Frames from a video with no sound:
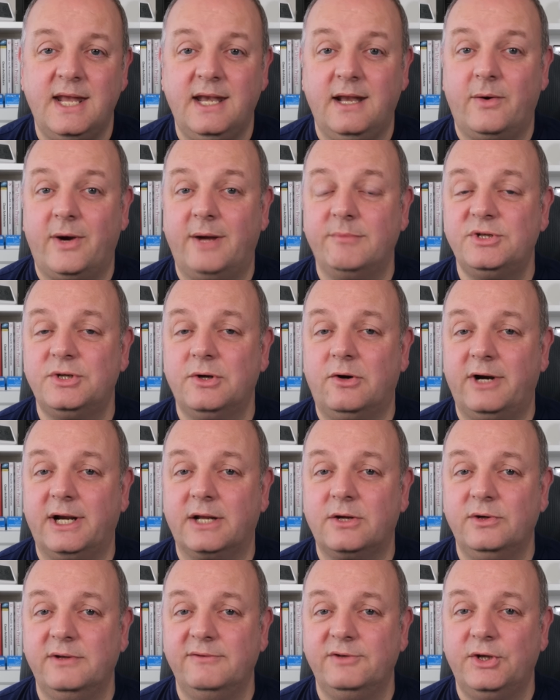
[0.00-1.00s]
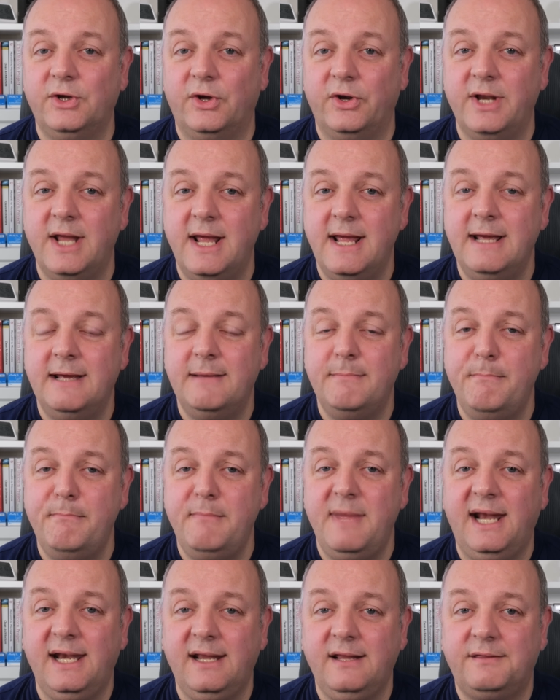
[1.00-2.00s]
Now, I'm sure I could have done
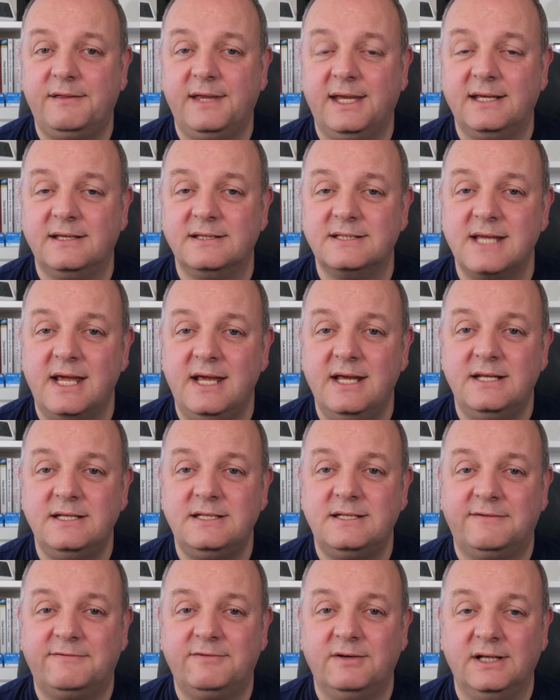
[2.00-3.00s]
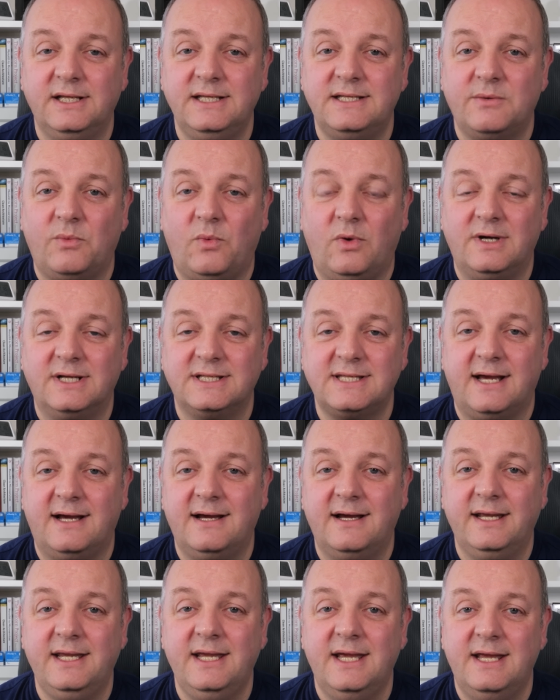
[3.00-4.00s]
many things differently to what
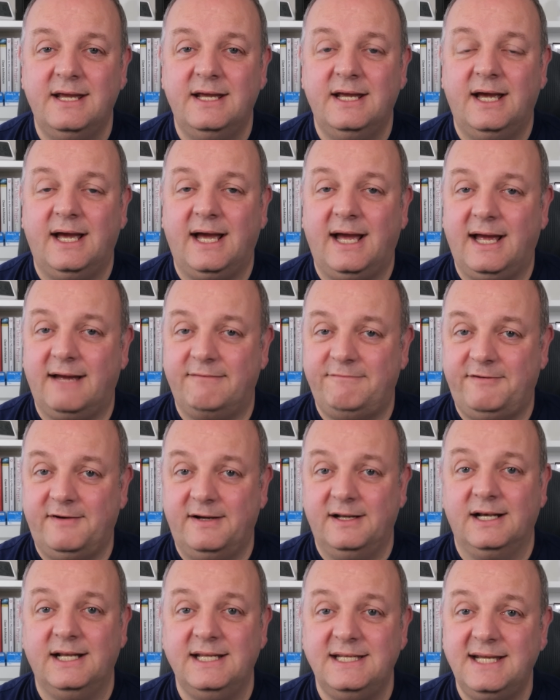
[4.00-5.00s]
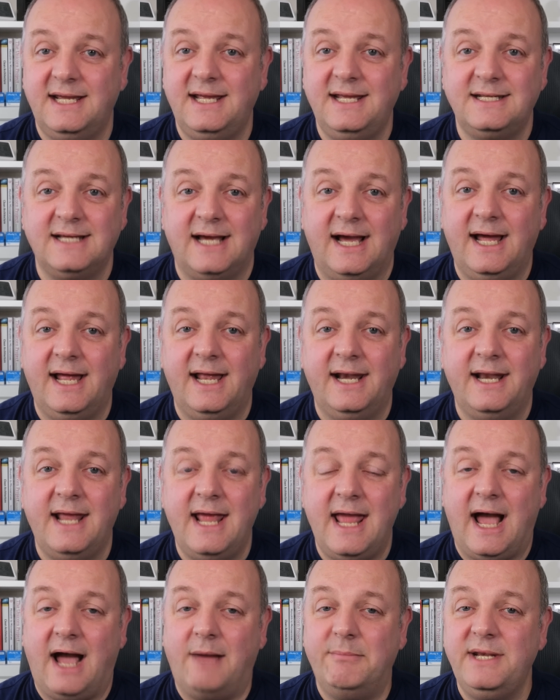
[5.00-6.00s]
I finally did, and
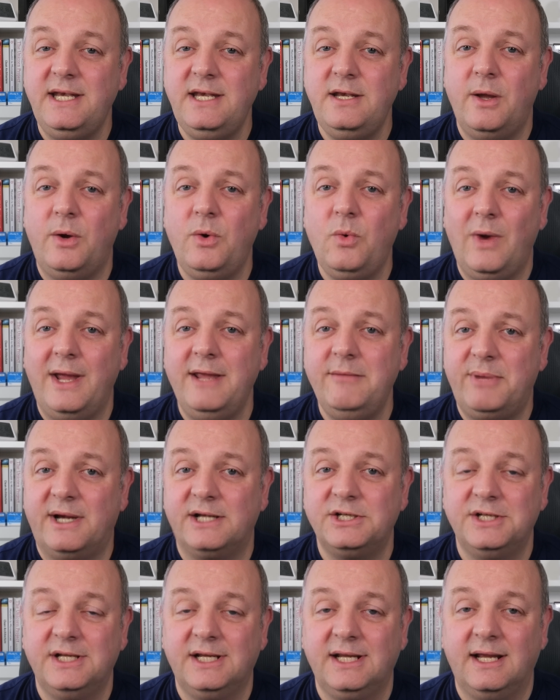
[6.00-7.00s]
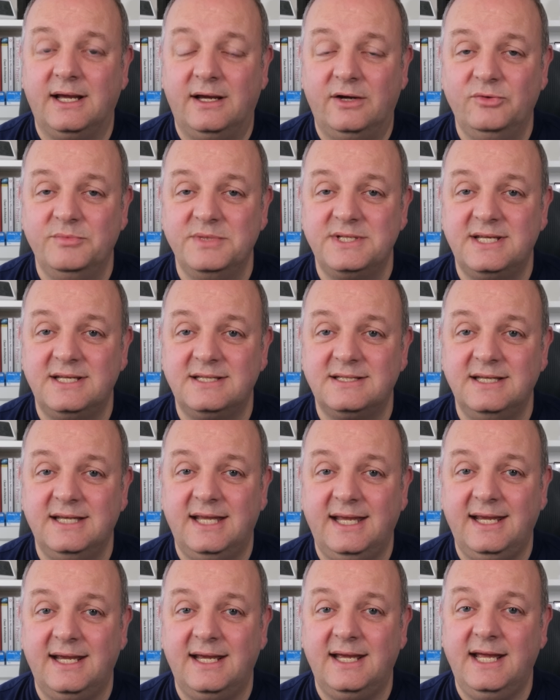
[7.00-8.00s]
I'm in no way bashing Home Assistant
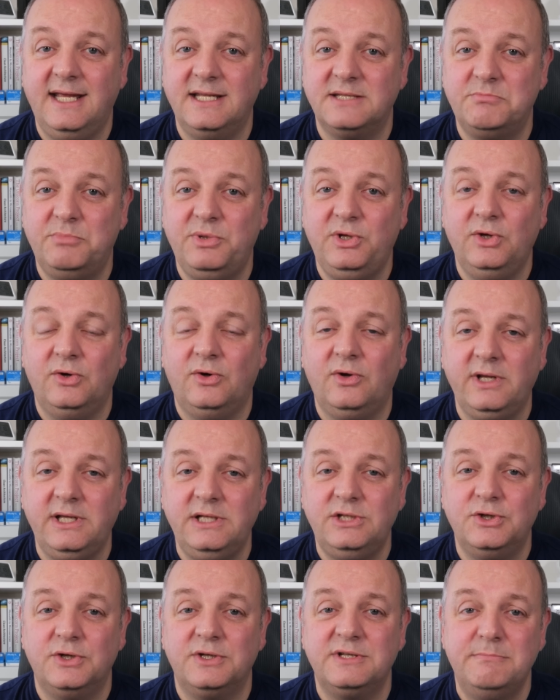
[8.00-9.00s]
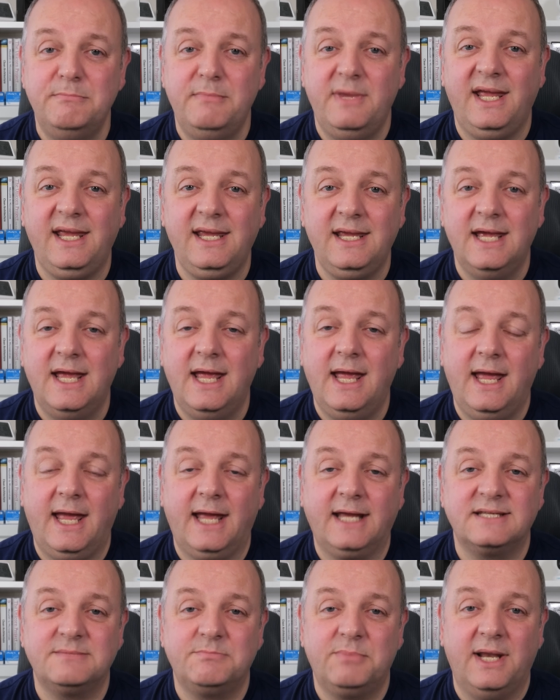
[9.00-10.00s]
here. It's purely just me
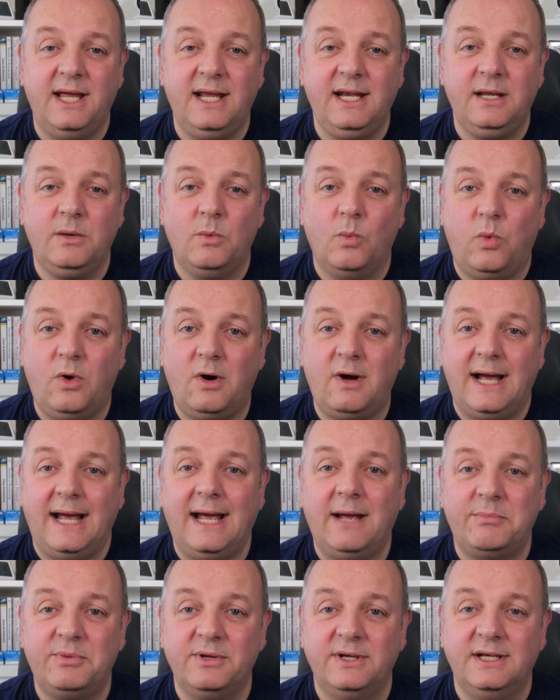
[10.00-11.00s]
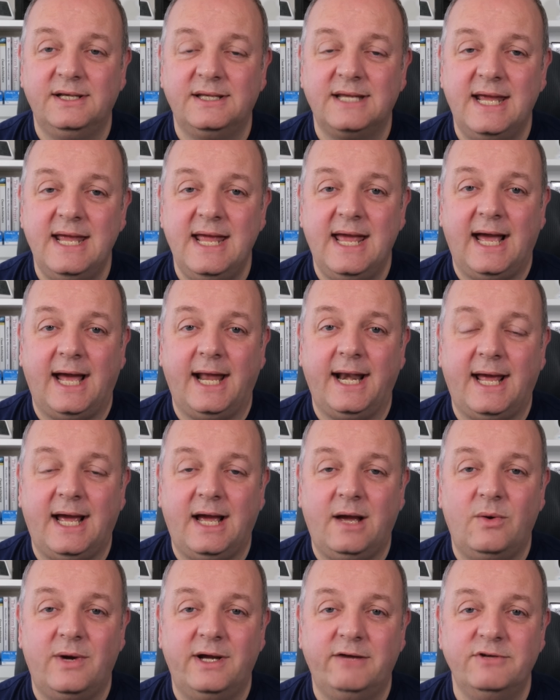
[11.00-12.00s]
explaining what happened and
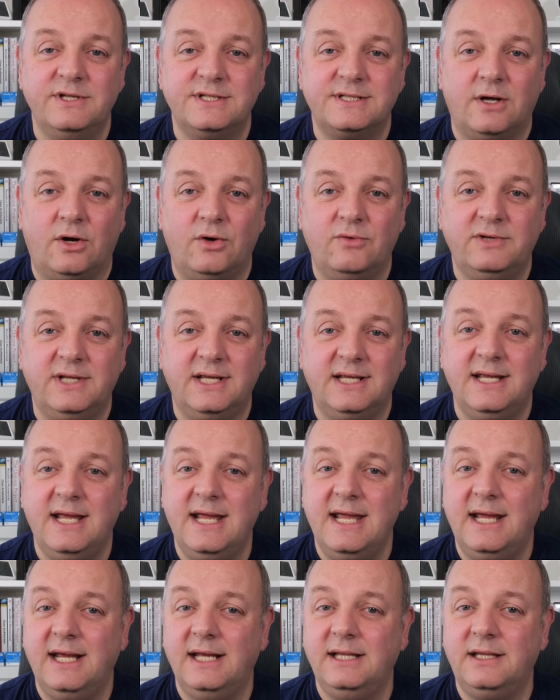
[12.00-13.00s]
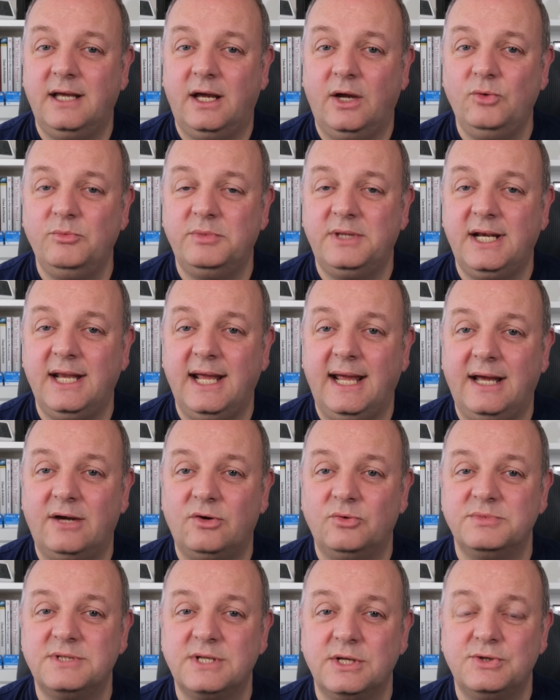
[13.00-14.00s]
how I resolved it in the hope that it
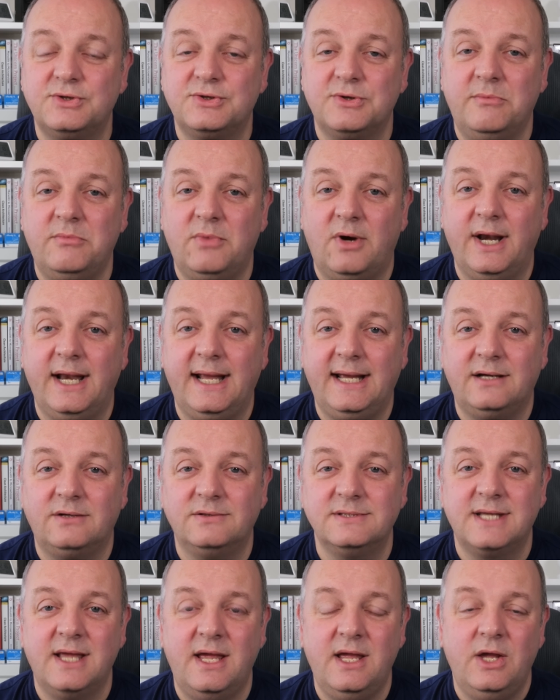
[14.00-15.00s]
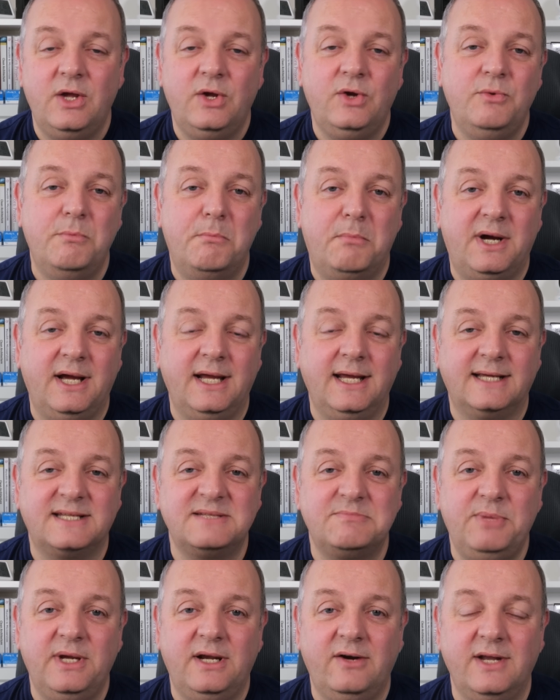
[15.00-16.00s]
helps someone else who might
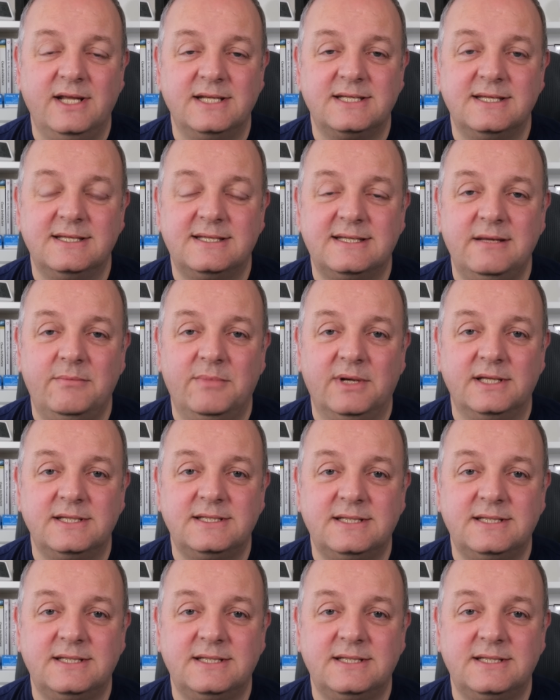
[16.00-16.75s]
experience a similar